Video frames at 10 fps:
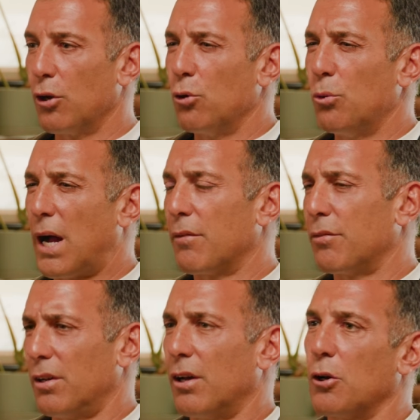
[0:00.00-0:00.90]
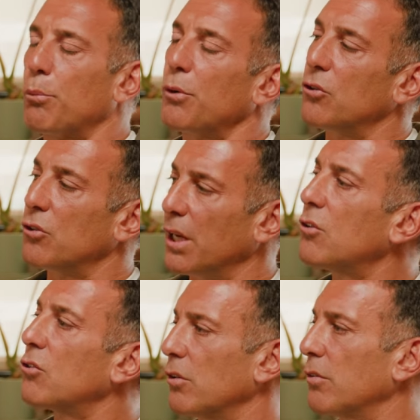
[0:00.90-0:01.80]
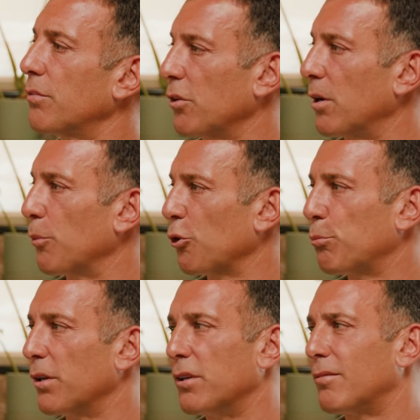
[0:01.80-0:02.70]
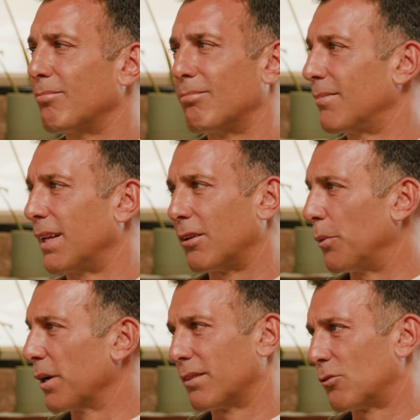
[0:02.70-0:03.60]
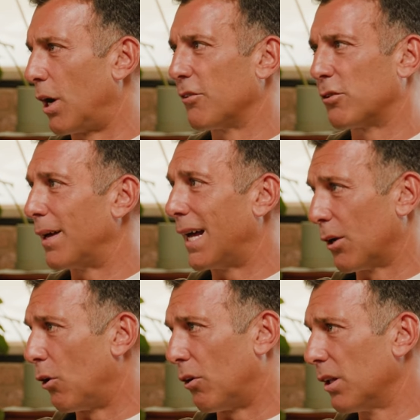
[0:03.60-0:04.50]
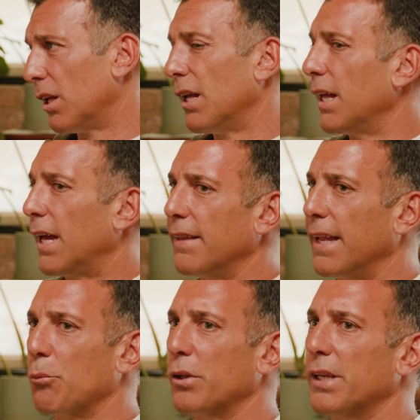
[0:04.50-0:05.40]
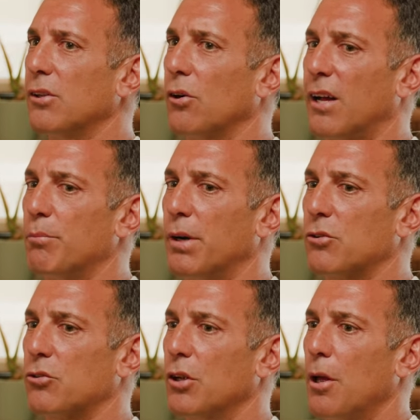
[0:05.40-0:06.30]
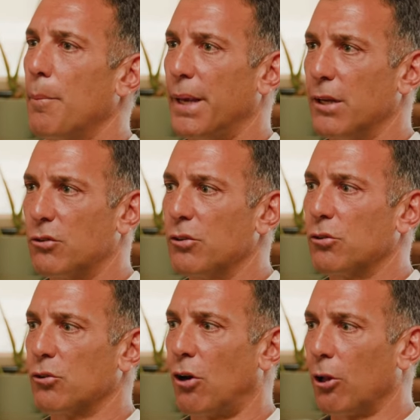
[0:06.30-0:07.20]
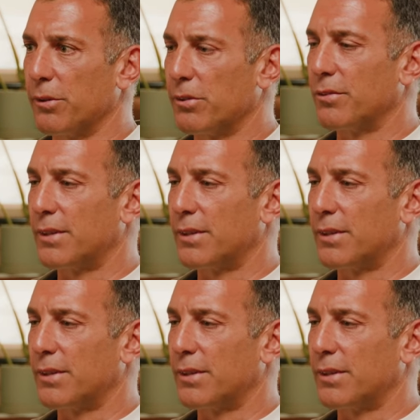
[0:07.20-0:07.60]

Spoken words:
who have an appreciation for numbers, but that's not what drives them at all. And they really don't have much patience or tolerance if